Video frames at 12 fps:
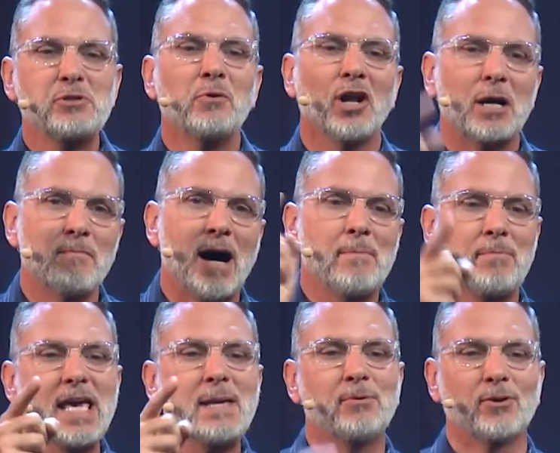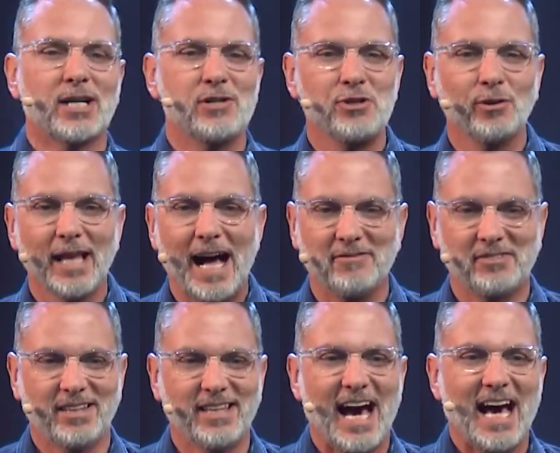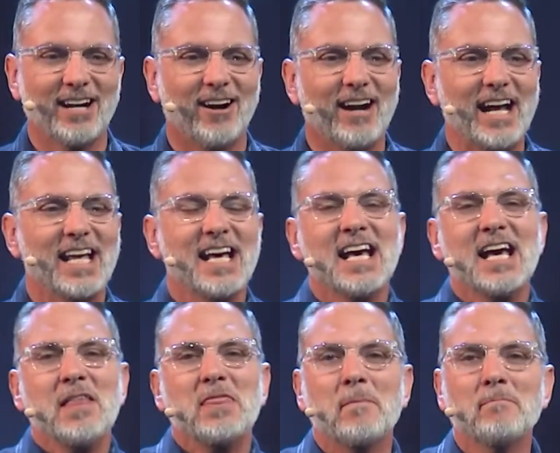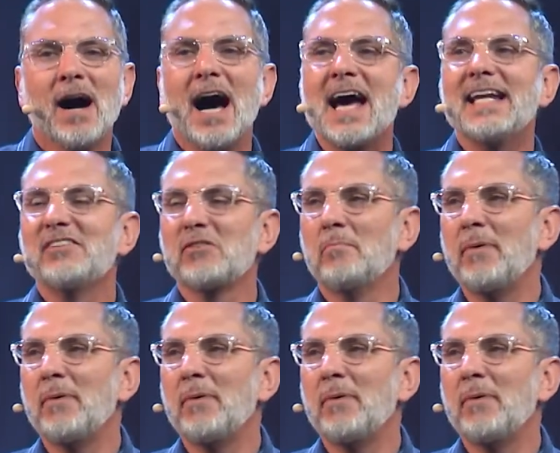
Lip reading: You all are my people because you laughed at that. All right. The mind is a